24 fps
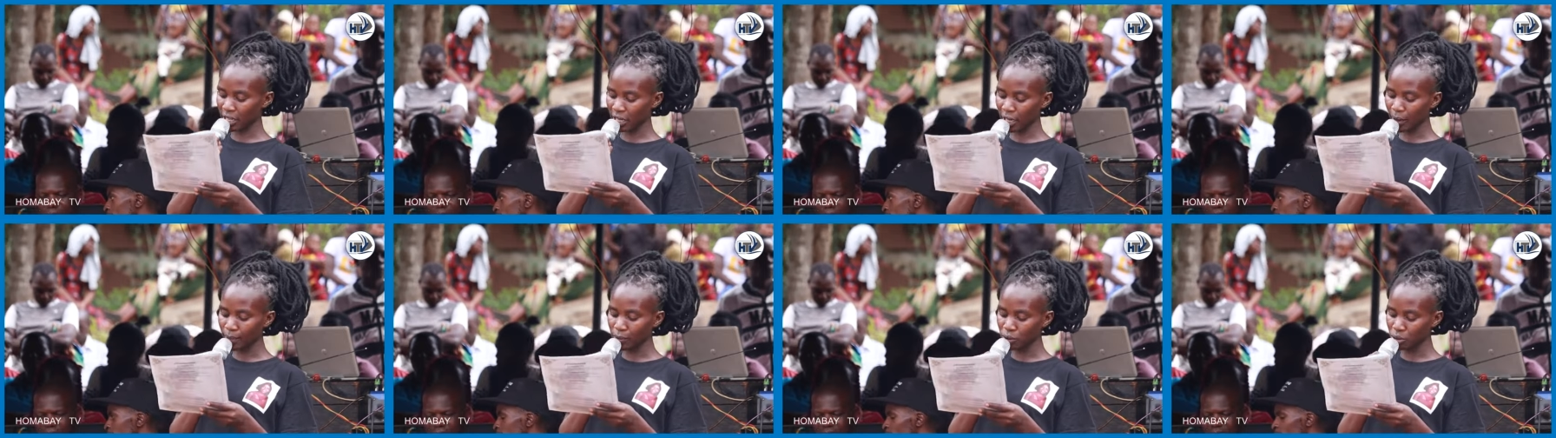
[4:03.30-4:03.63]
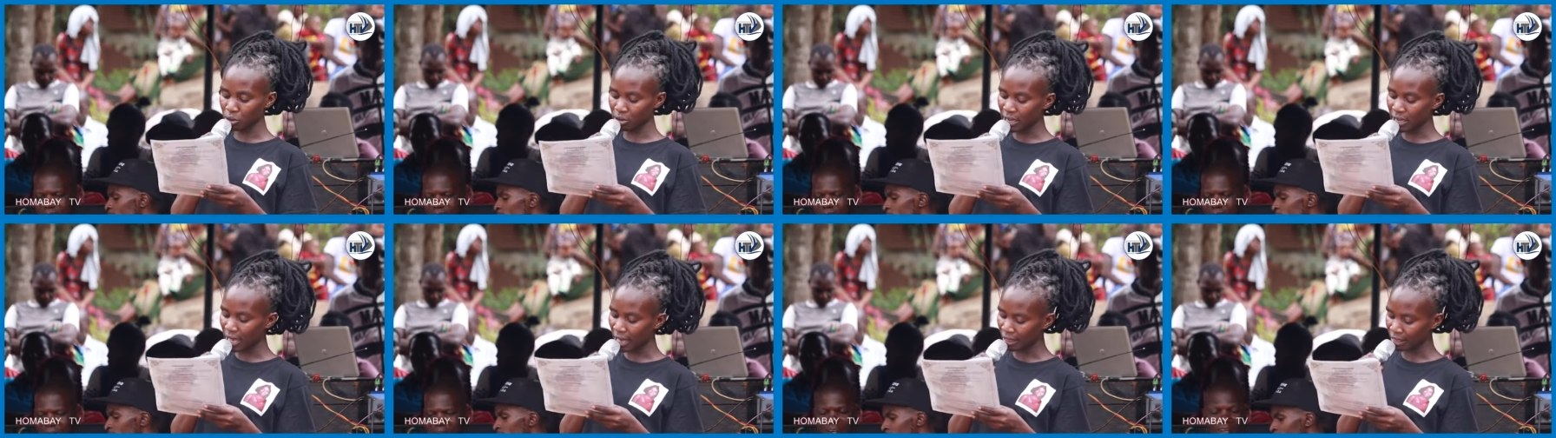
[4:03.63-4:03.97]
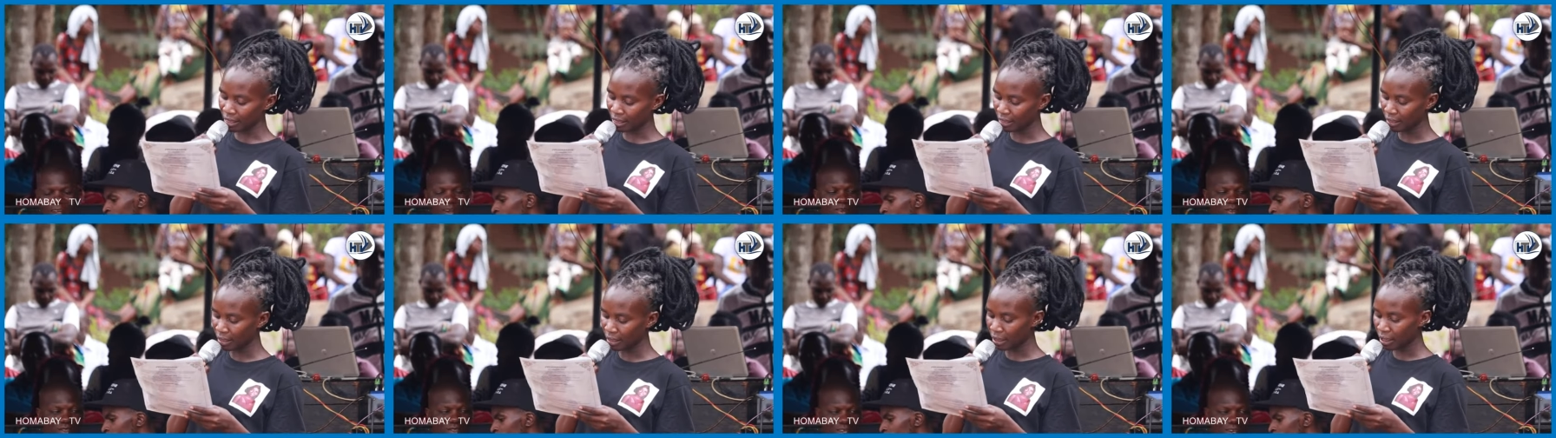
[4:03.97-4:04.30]
succumbed to
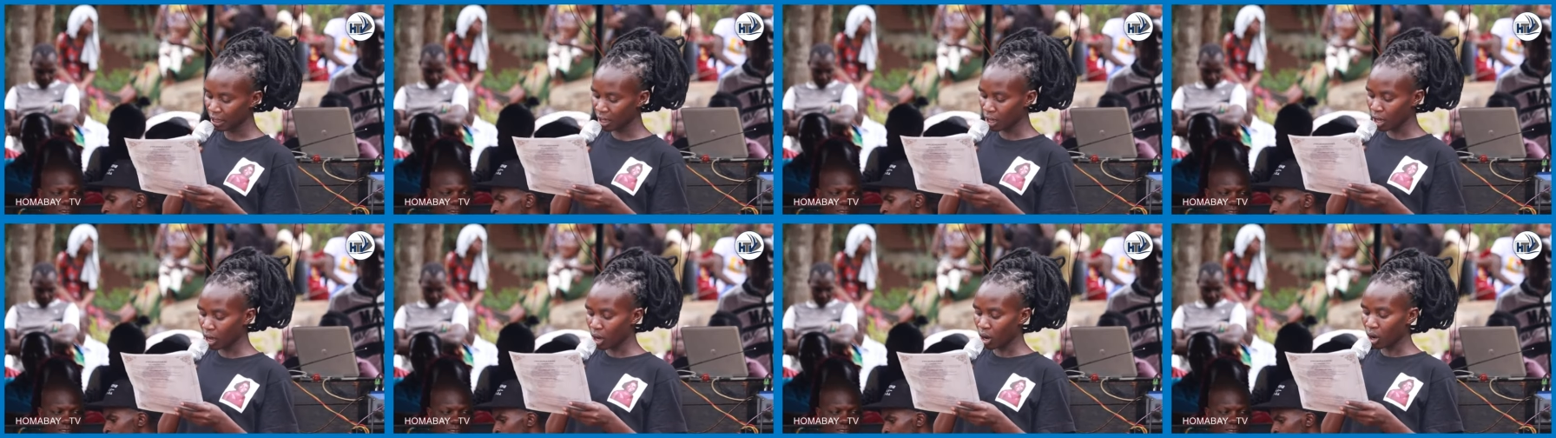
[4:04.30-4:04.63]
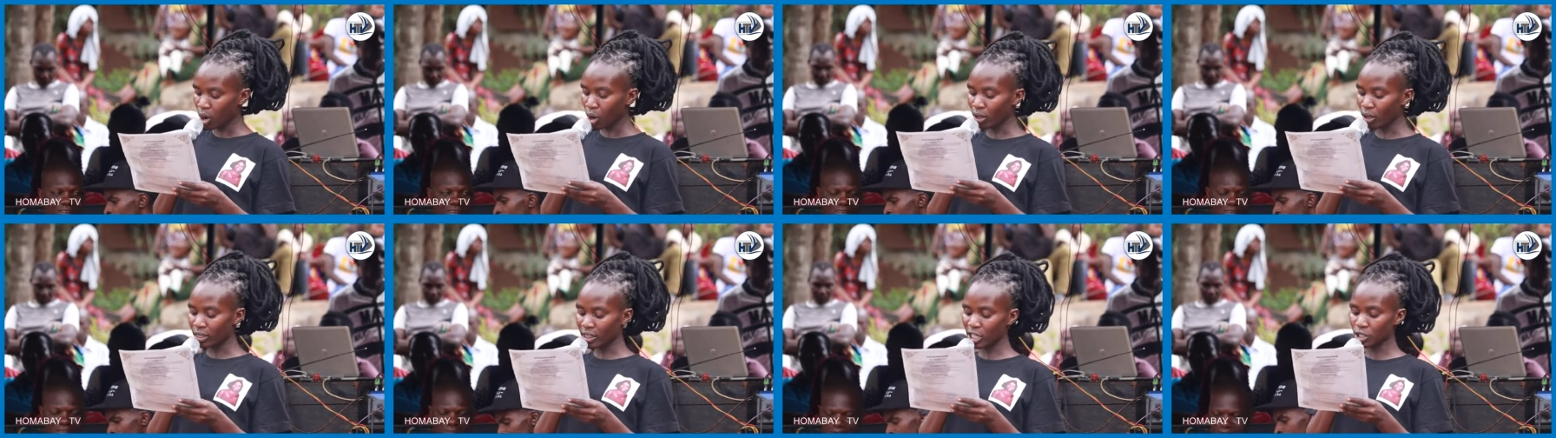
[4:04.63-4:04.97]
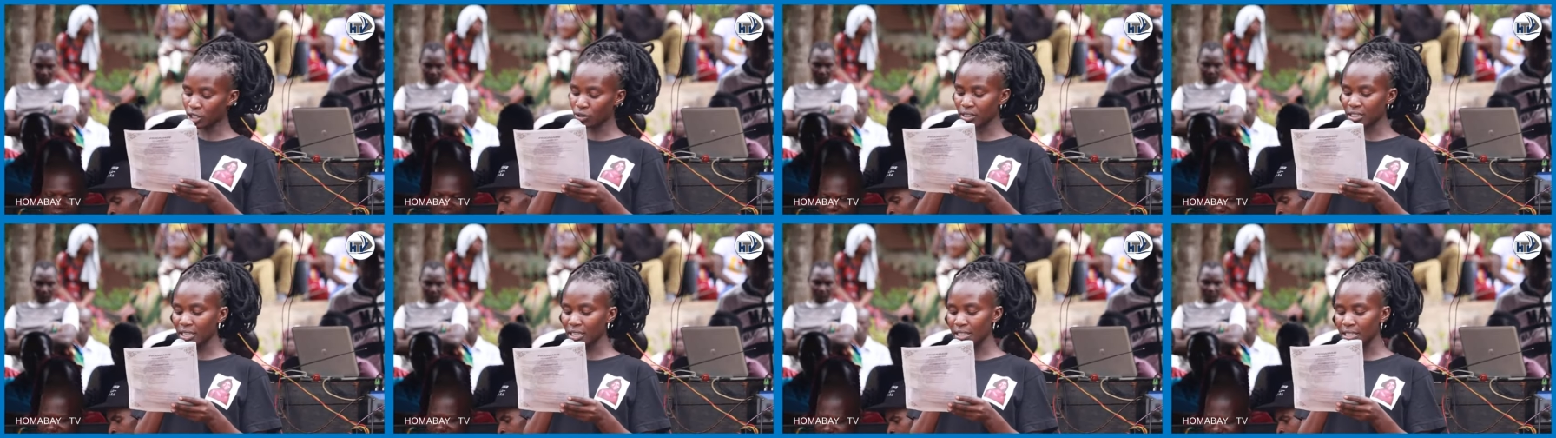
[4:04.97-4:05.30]
death on the
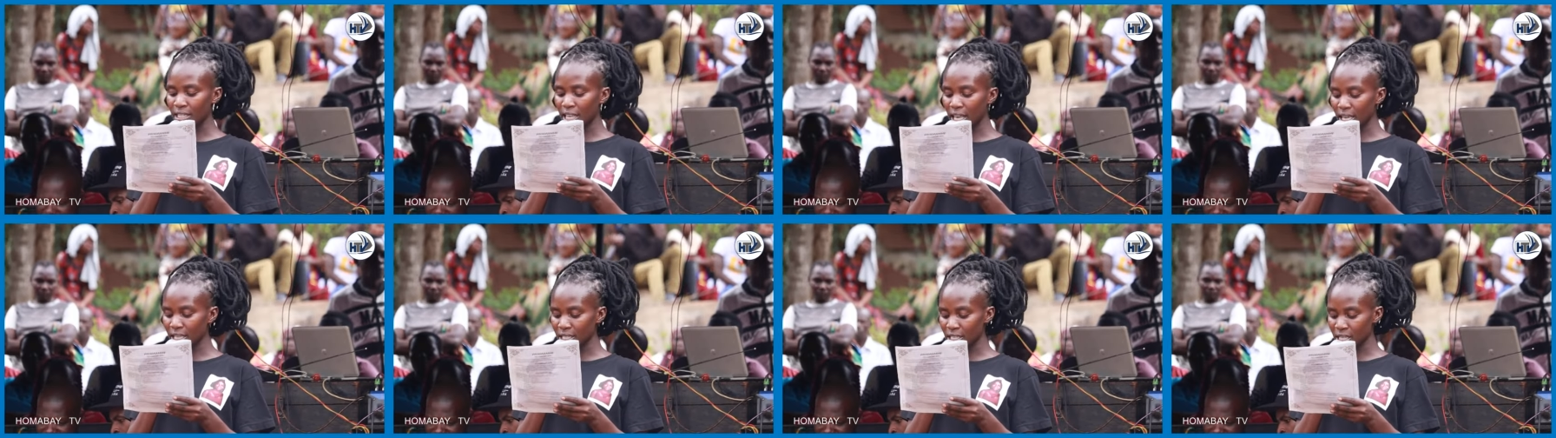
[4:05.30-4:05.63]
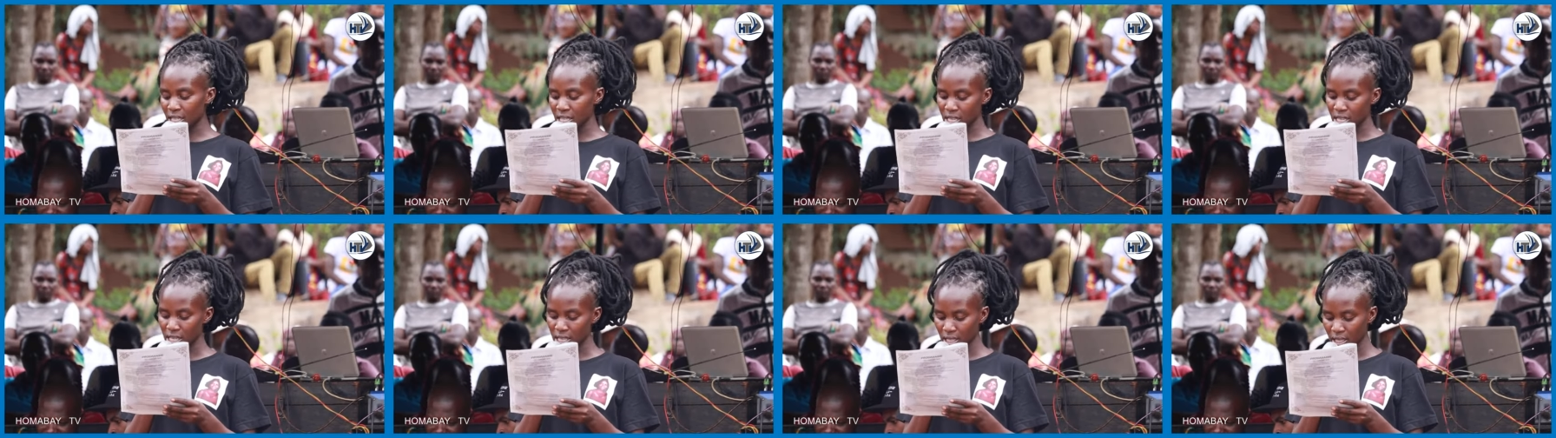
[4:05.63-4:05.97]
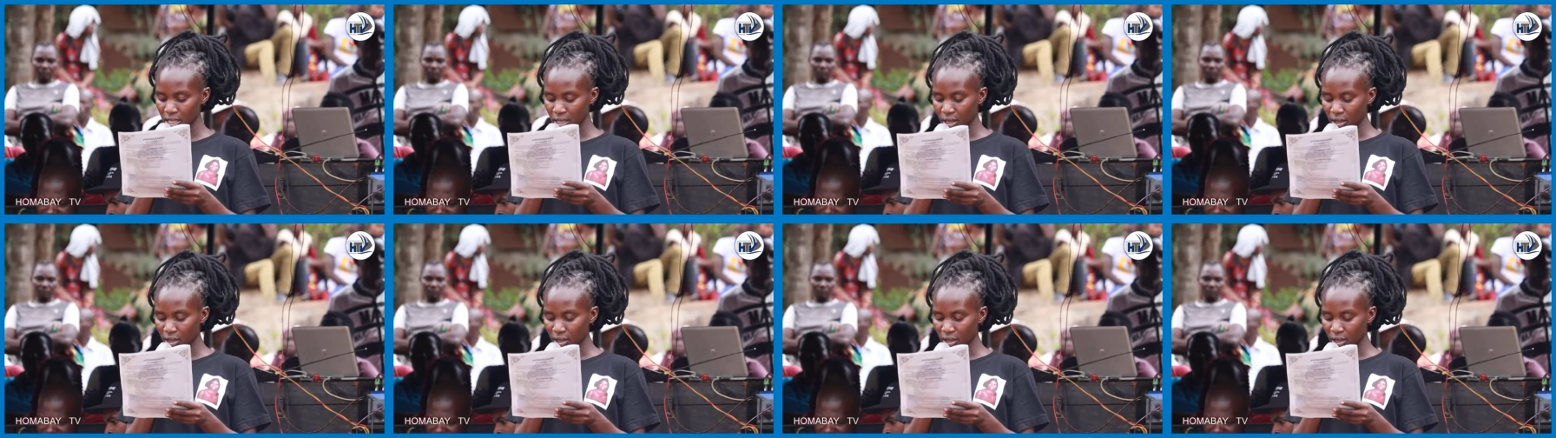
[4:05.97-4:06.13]
26th